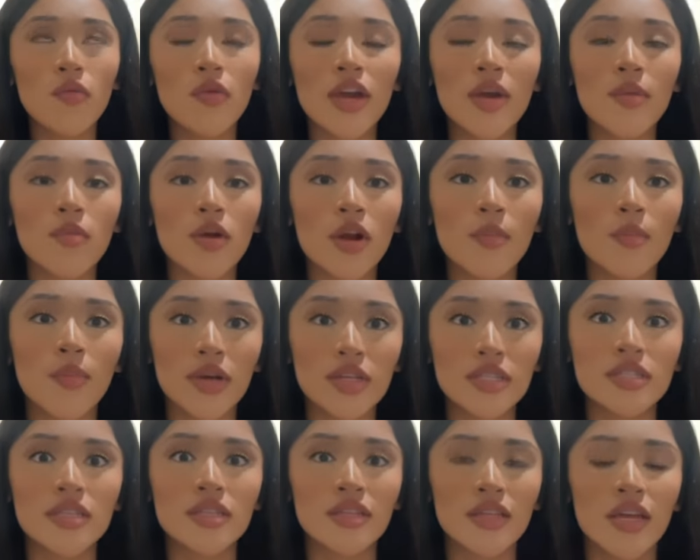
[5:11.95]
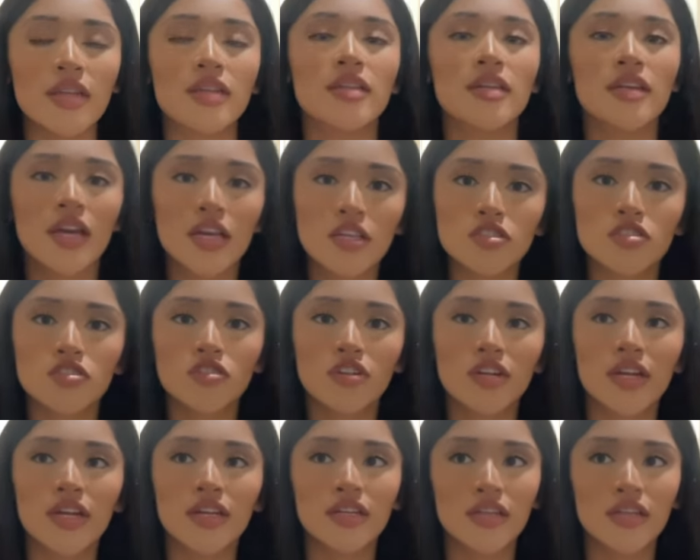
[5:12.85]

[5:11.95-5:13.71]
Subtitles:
way more bussing than yesterday.